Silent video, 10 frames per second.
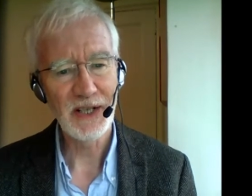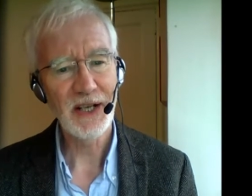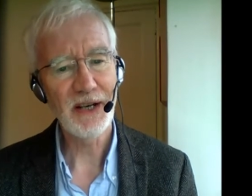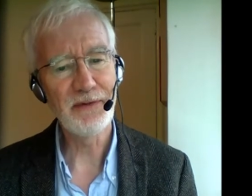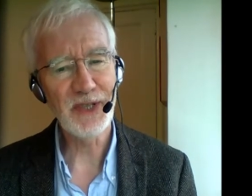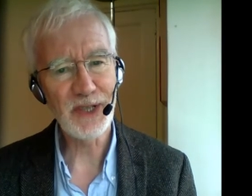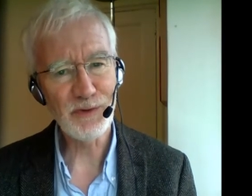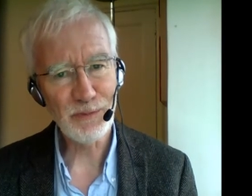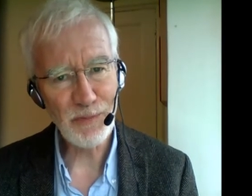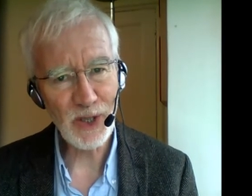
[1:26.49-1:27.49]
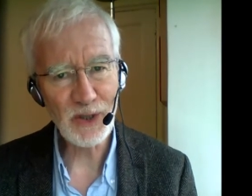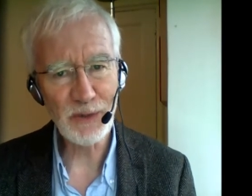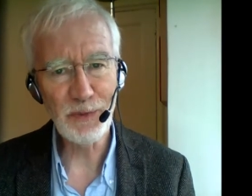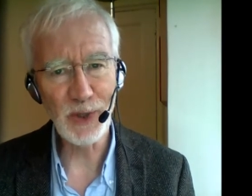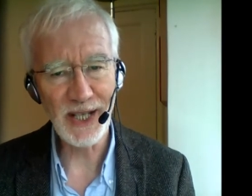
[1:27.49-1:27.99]
of these
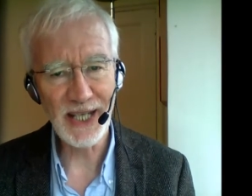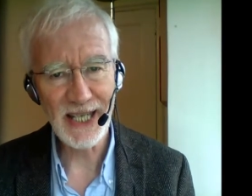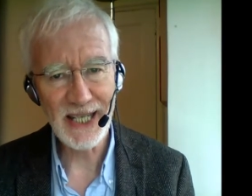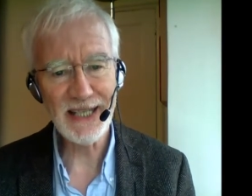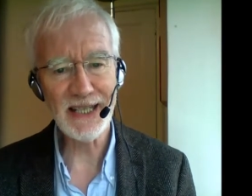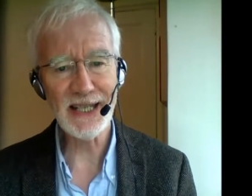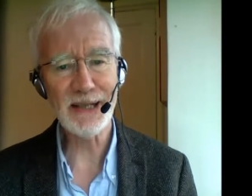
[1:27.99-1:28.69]
remarkable healing